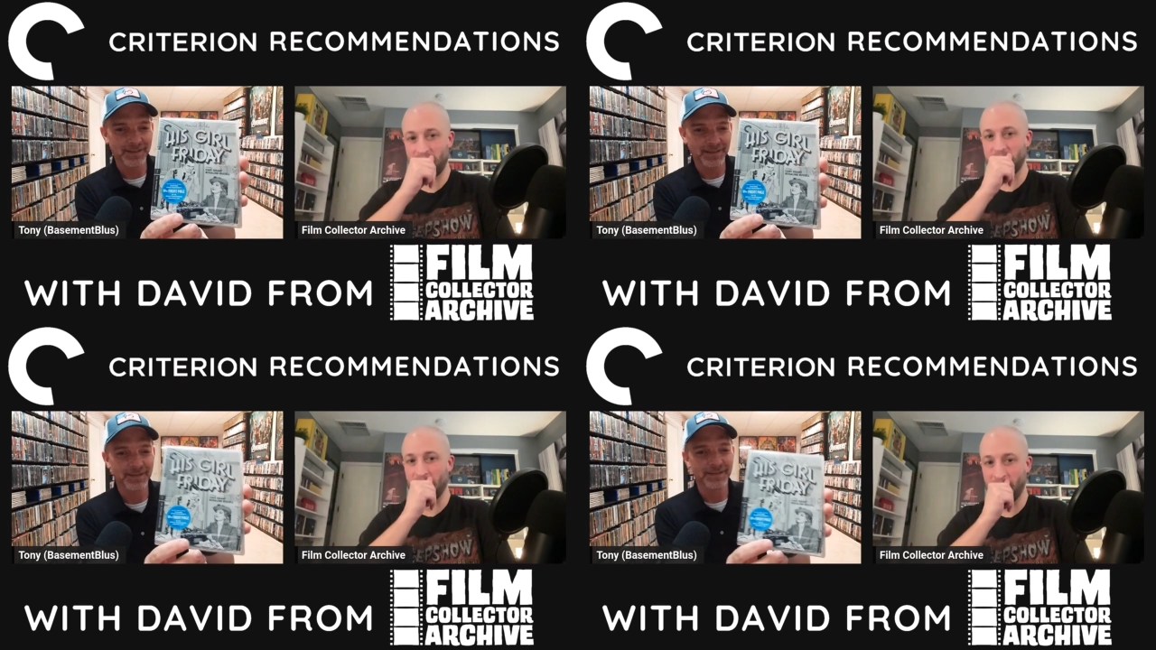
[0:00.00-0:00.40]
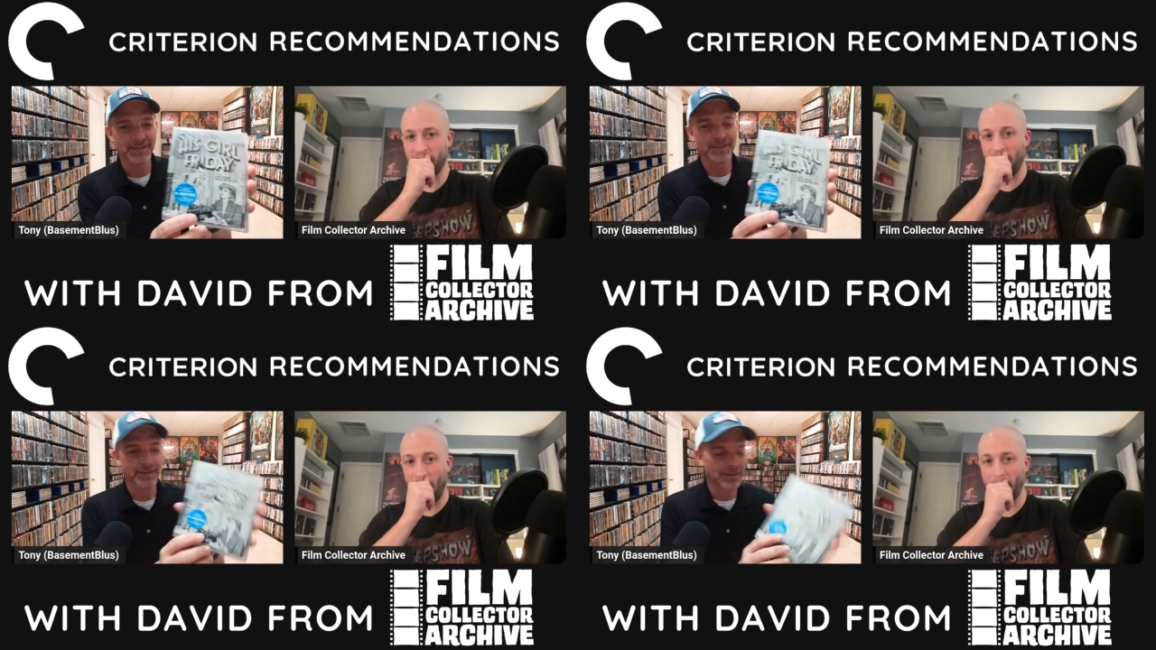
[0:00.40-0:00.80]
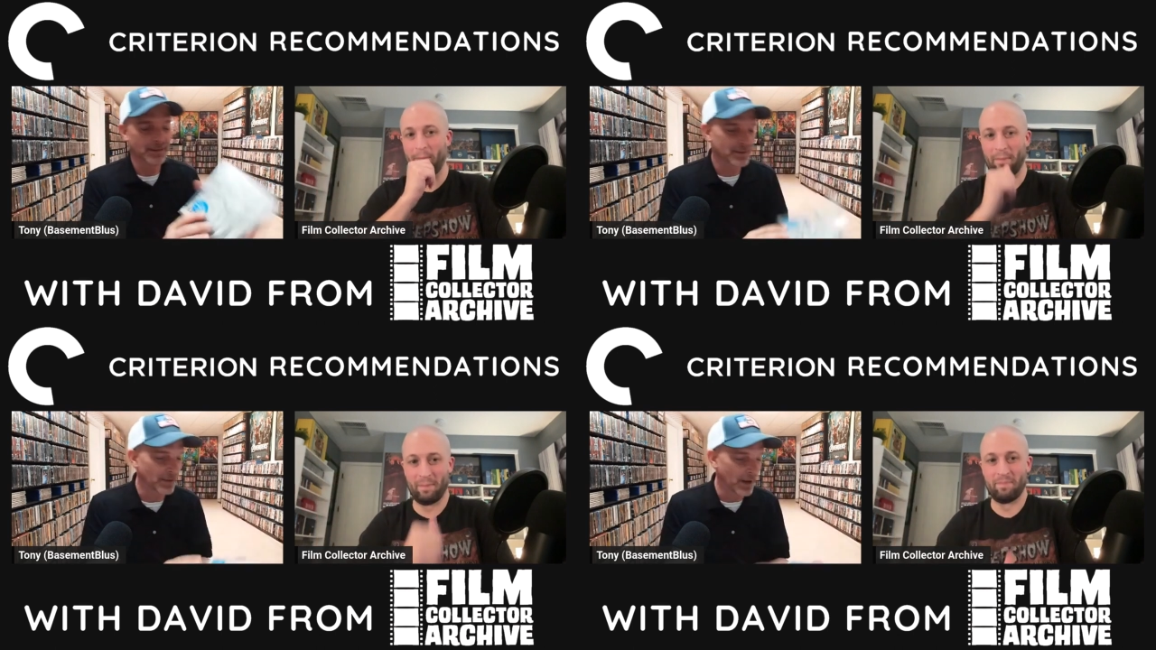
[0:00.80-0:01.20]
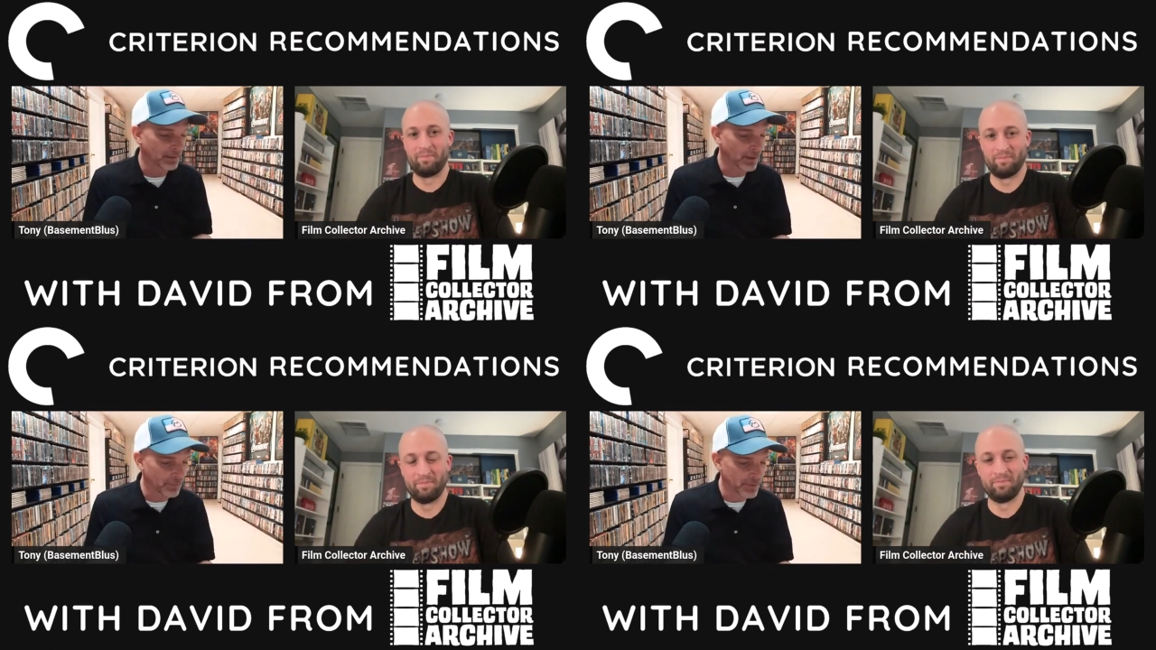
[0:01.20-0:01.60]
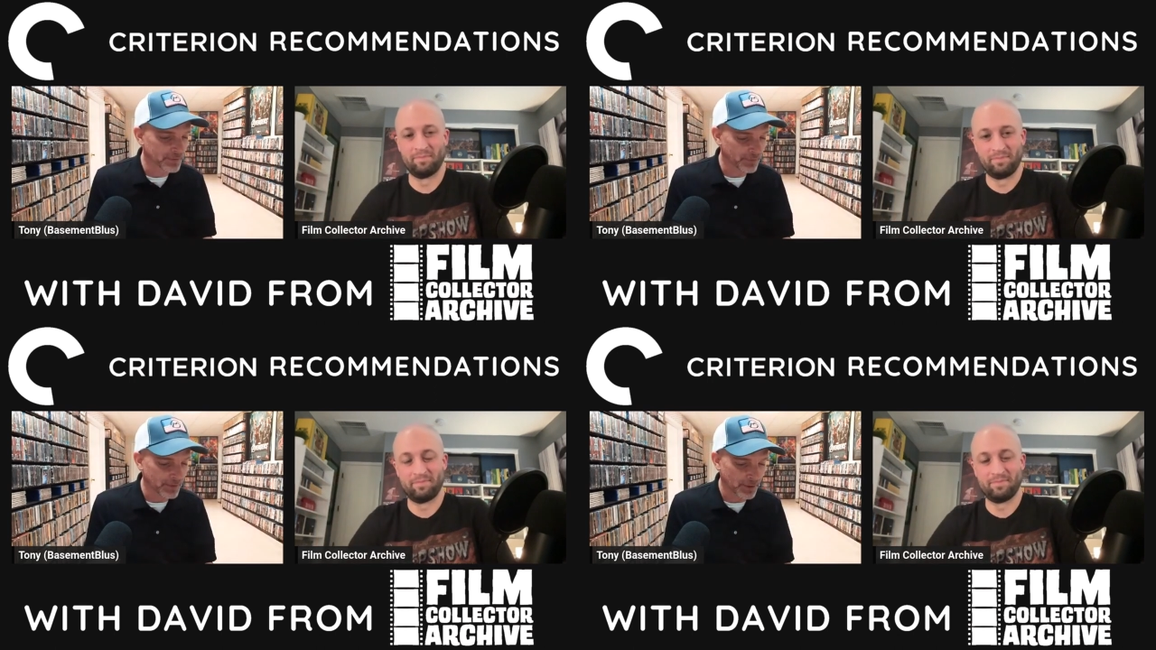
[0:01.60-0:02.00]
Speaker 1: shelf. Yeah. Yes, I love this
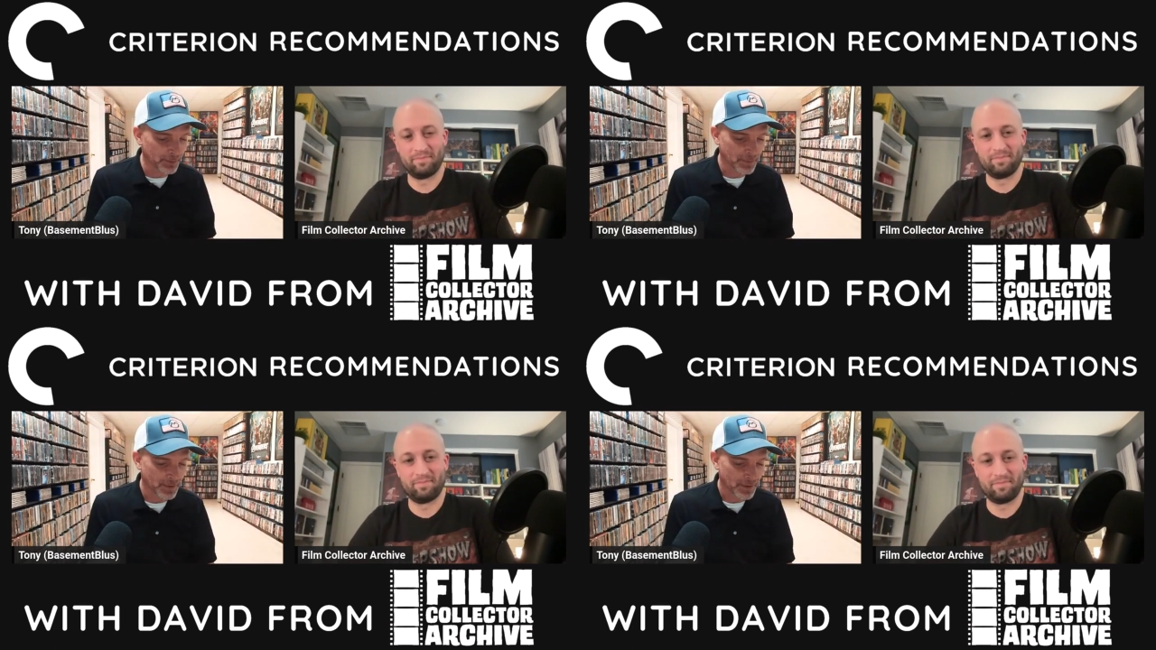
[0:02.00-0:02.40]
film.